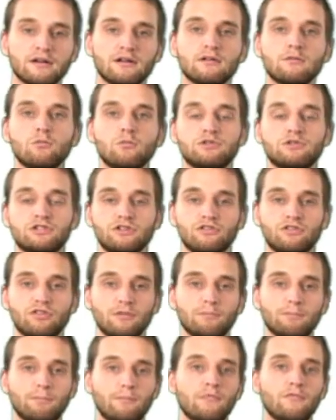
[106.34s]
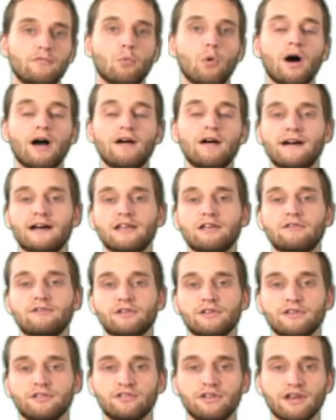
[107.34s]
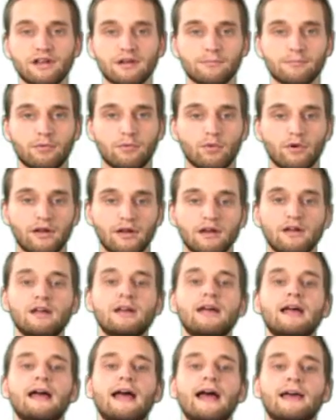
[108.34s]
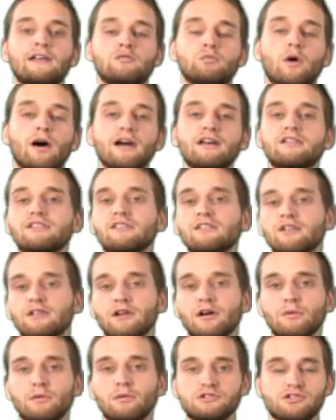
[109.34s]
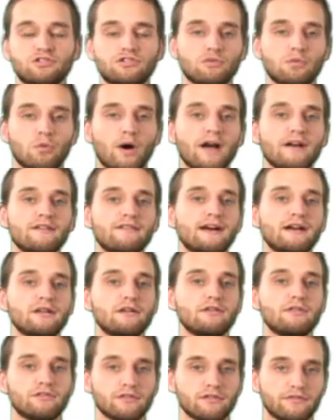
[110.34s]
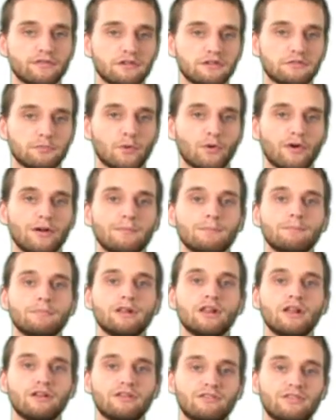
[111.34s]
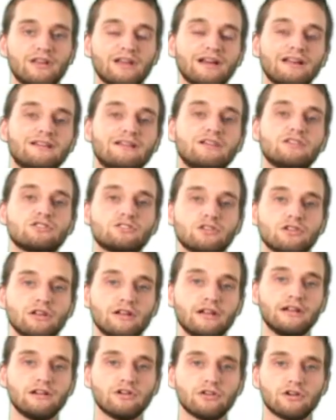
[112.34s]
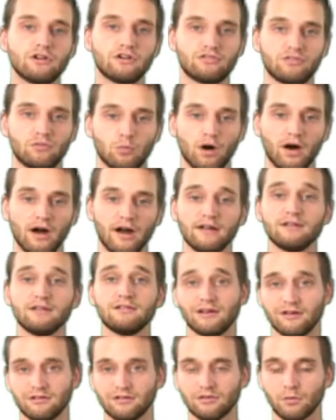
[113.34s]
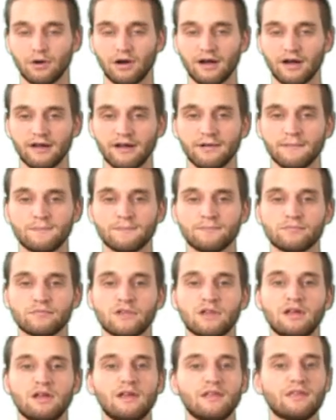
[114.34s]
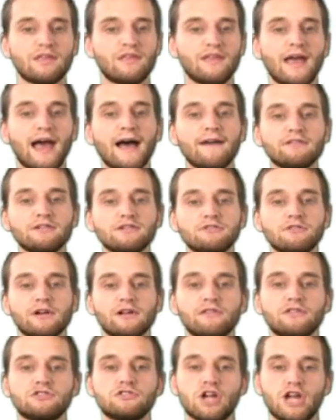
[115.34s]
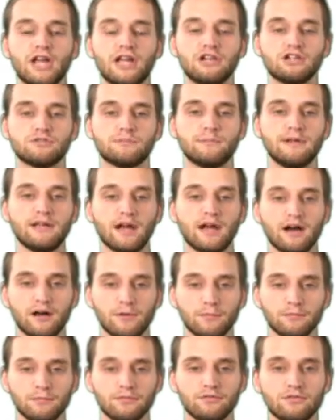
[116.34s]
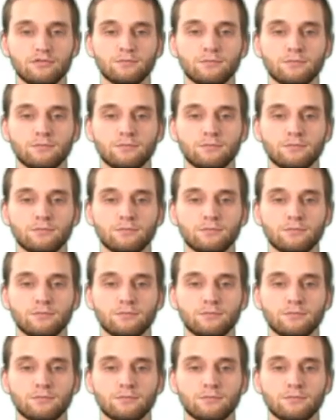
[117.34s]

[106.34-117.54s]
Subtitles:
which is the y value for the second point, as y0, which is the y value for the first point, plus the additional increase in y, delta y, then the average rate of change becomes